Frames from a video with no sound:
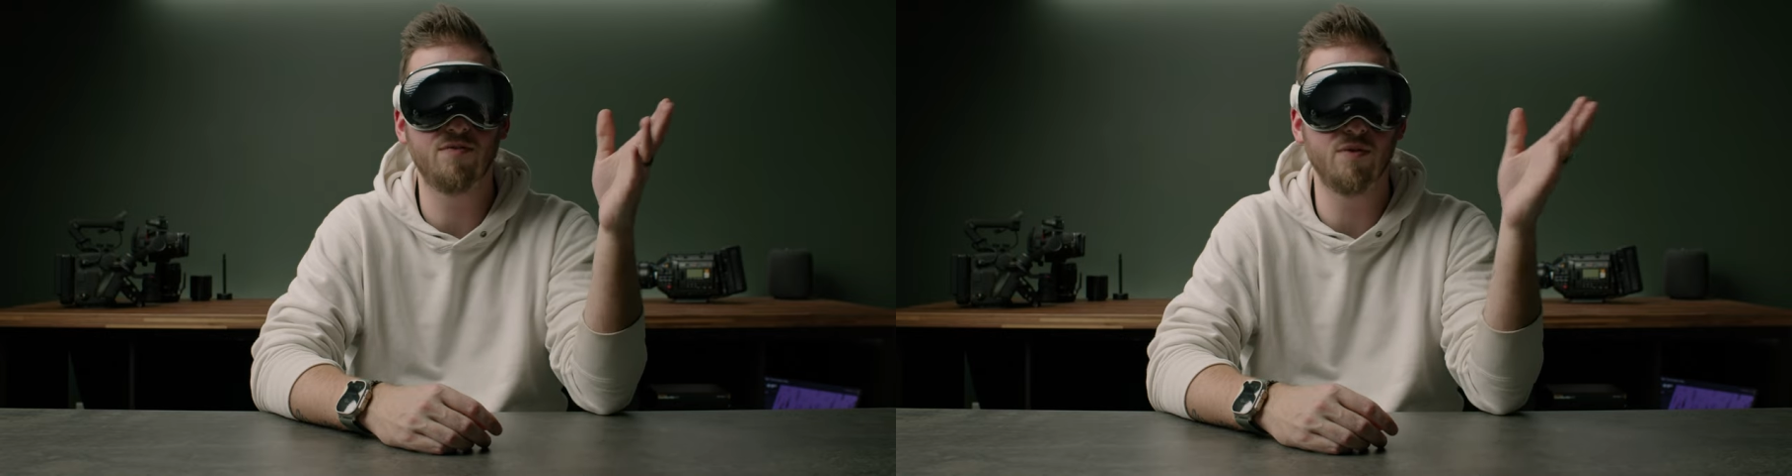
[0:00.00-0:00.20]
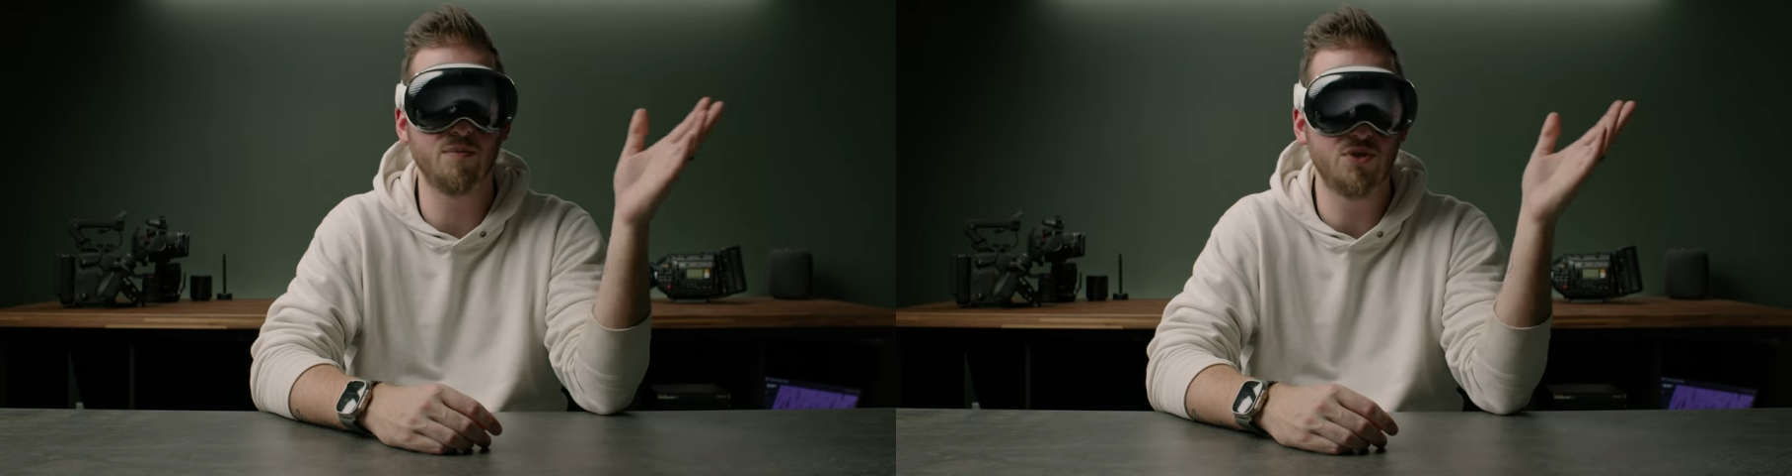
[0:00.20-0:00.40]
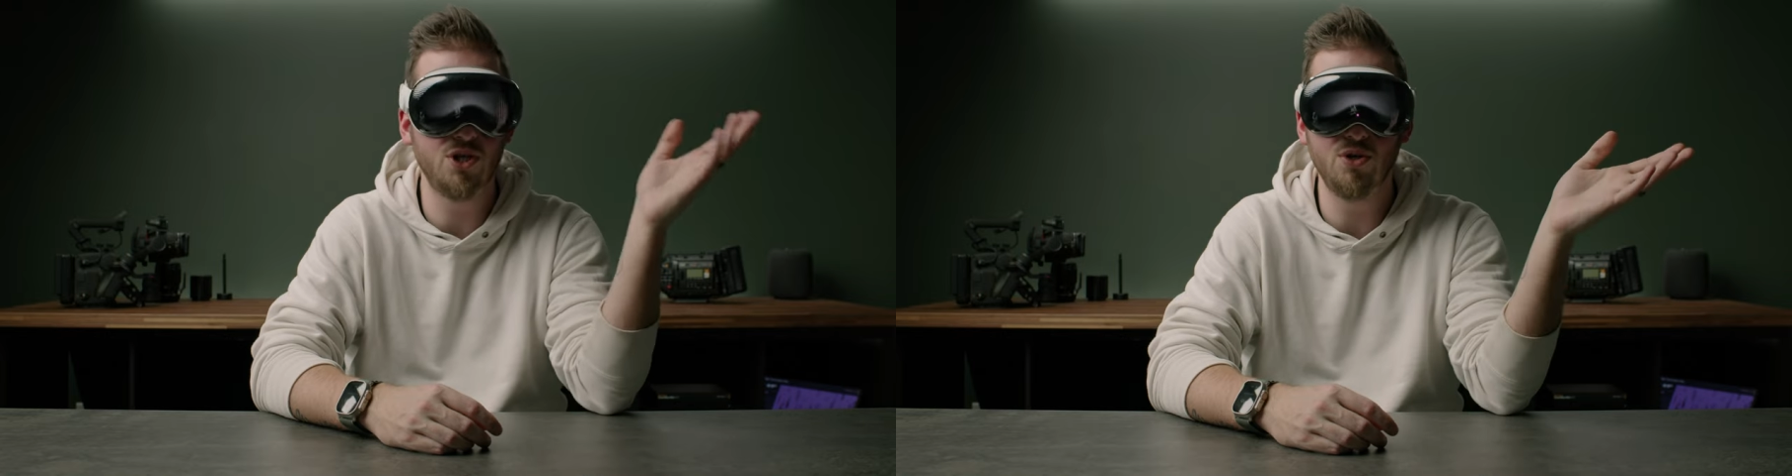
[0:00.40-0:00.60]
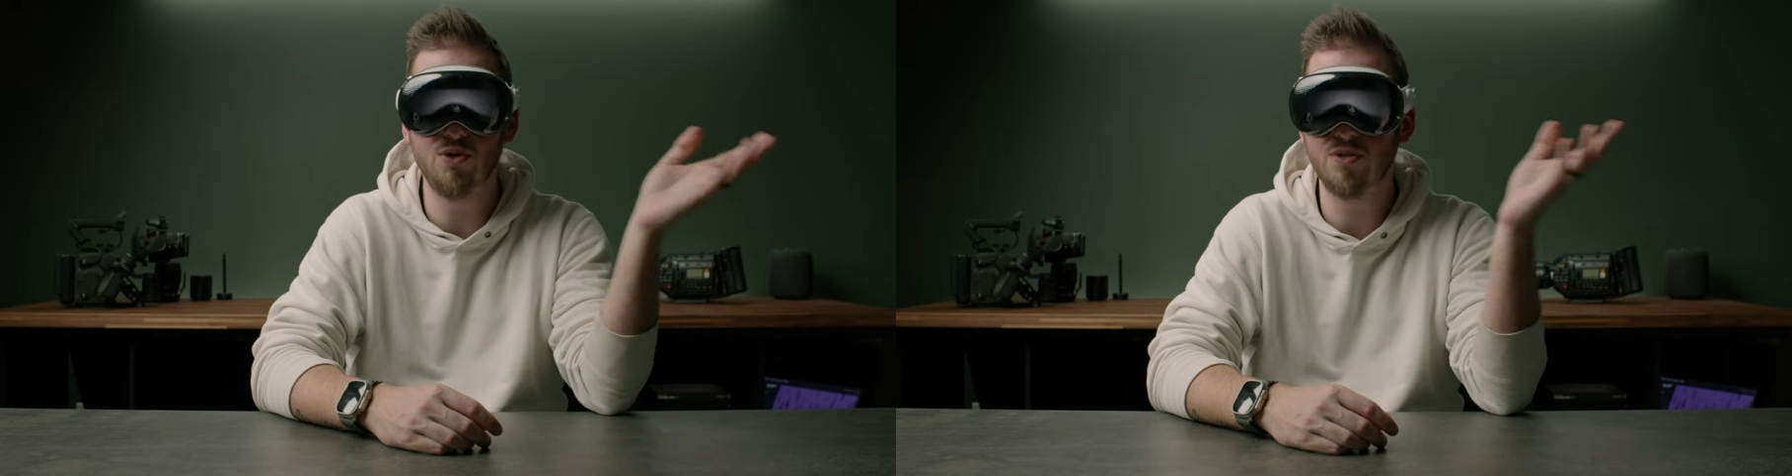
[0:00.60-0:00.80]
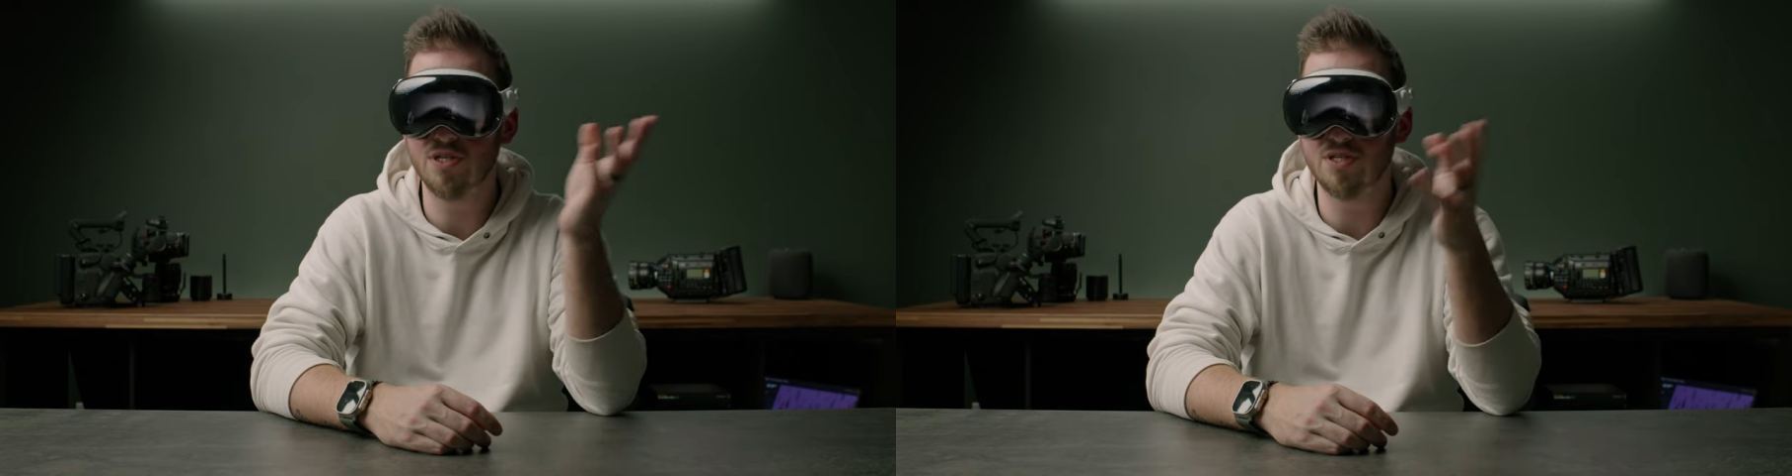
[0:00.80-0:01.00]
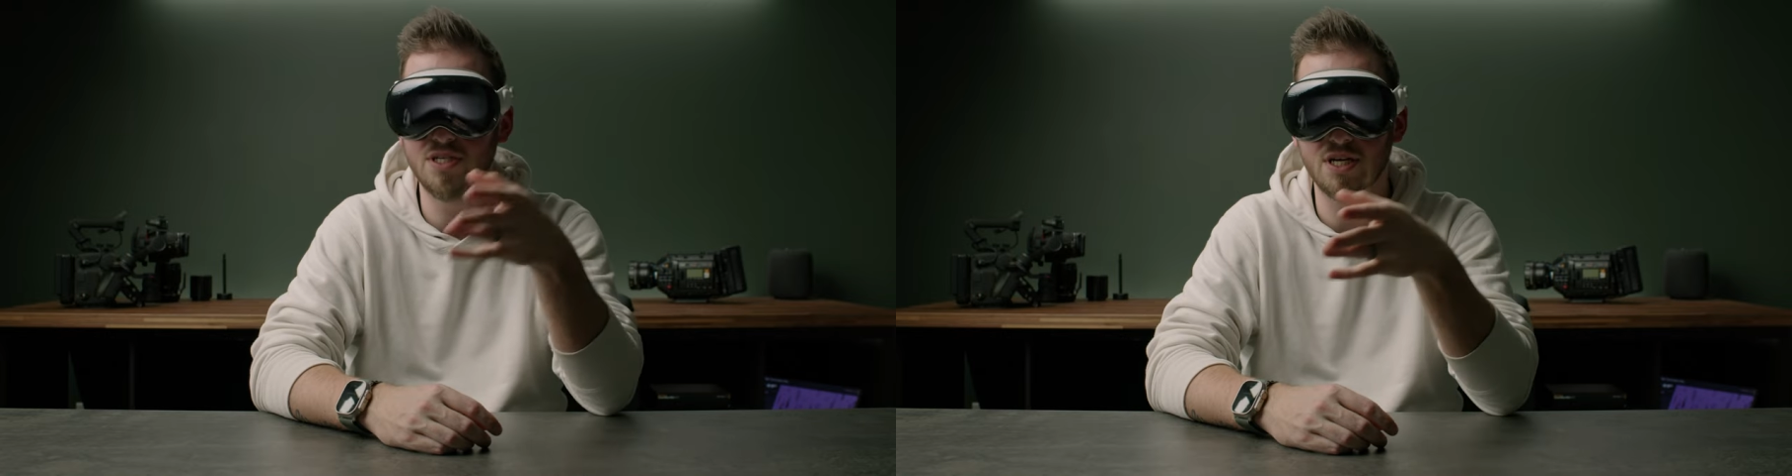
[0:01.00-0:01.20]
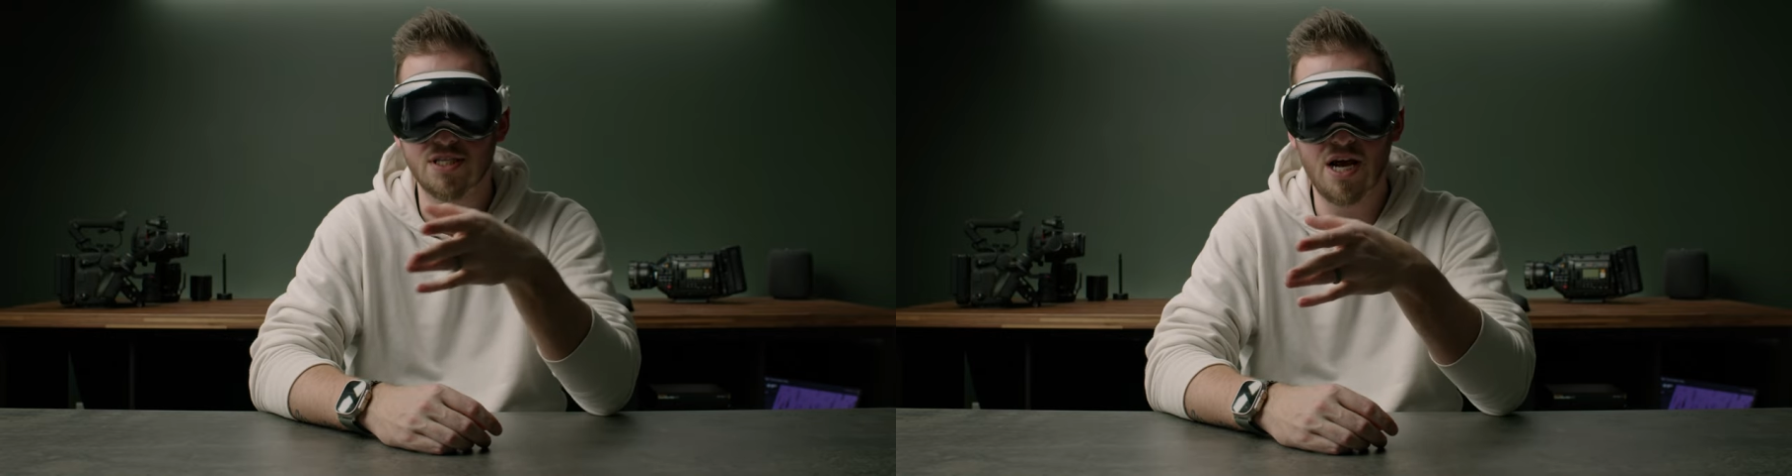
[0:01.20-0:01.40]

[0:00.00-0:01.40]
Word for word: from two to six